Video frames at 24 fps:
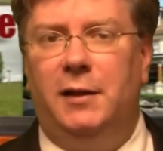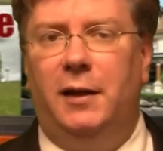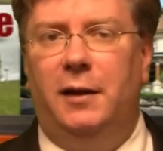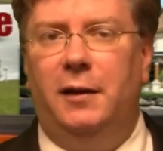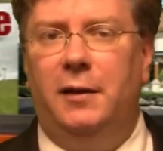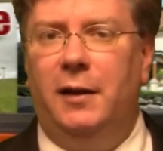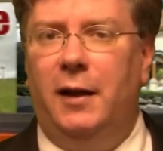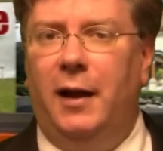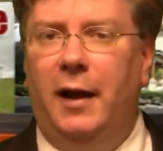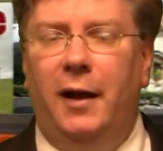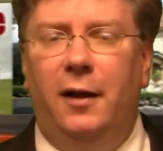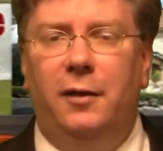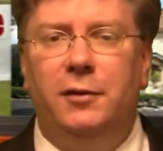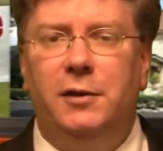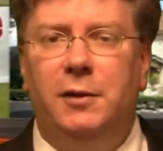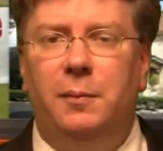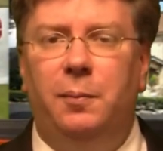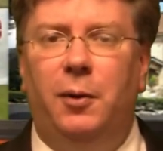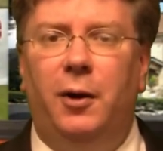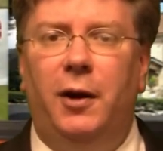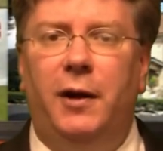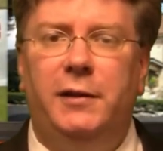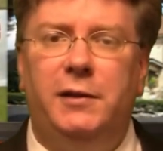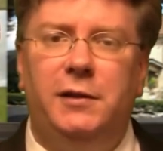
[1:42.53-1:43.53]
that housing
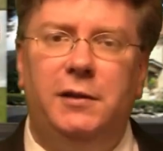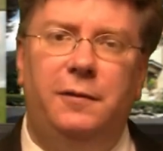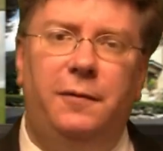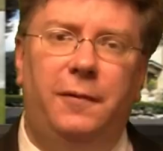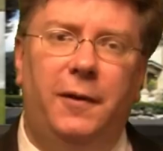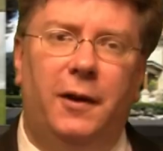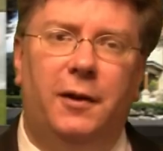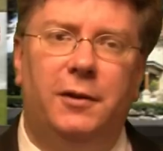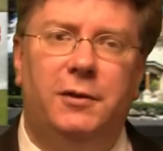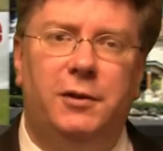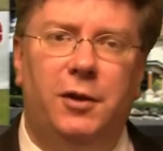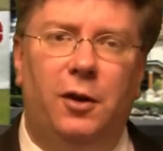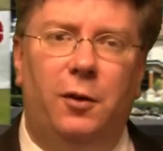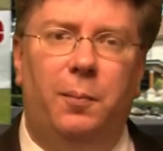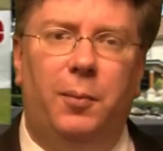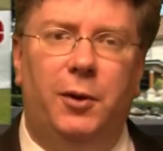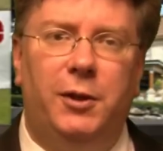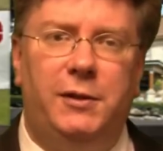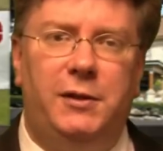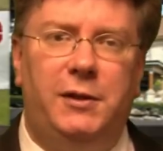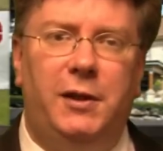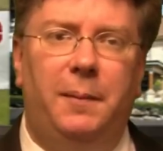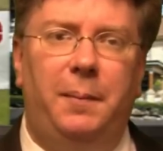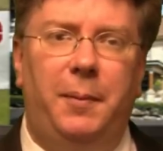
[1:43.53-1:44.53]
prices fell so
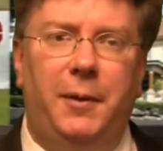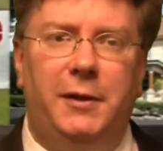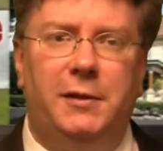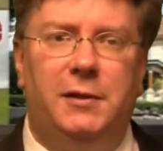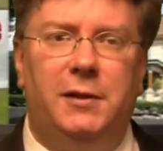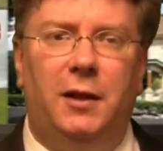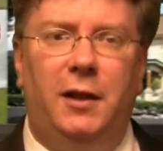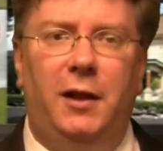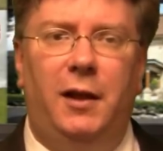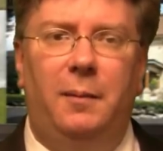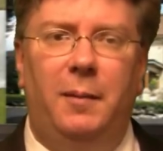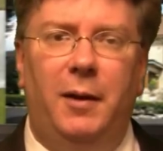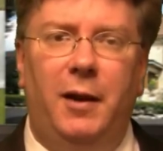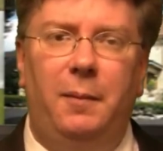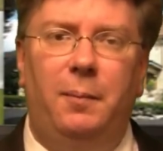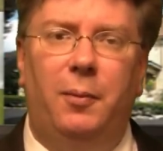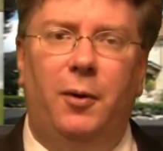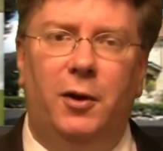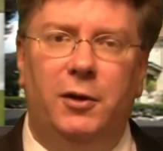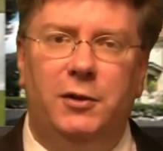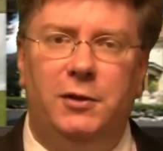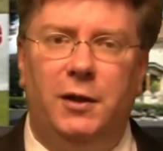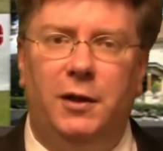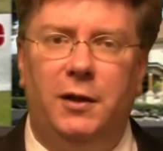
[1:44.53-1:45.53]
precipitously in many
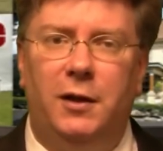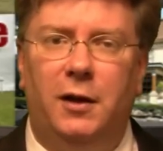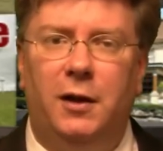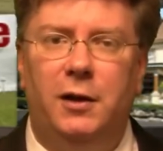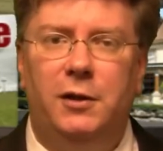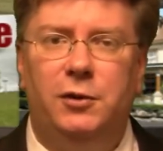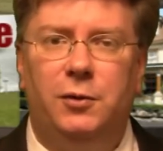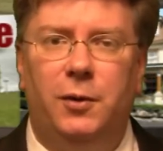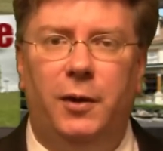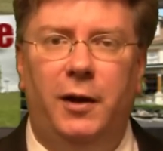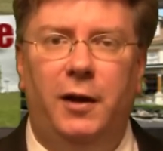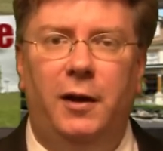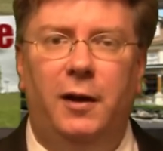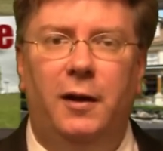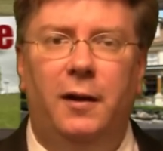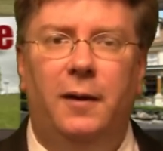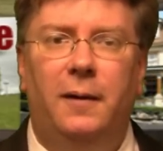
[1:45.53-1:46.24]
parts of the country